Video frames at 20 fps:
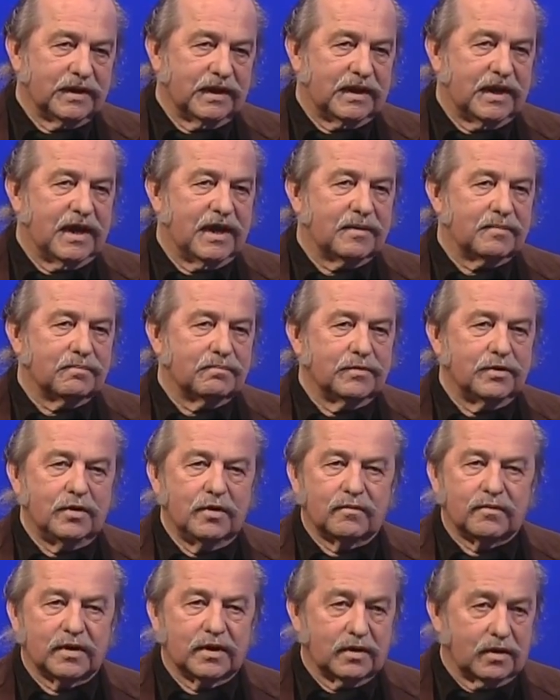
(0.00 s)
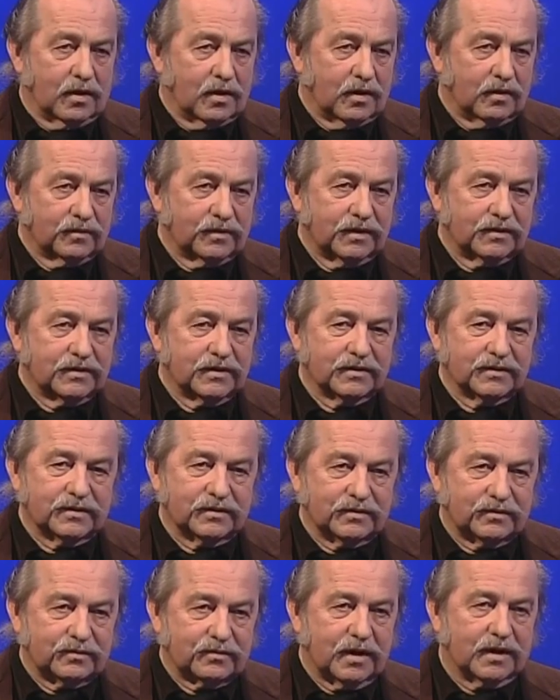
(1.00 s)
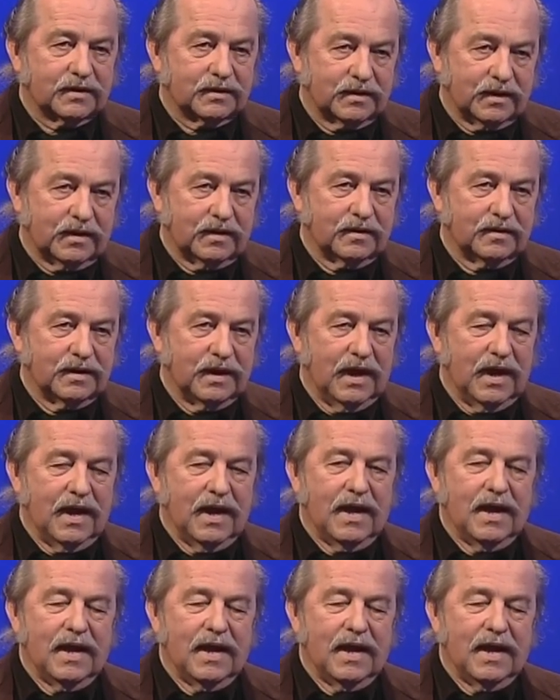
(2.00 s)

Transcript: they can't maneuver at all. They're just struck there.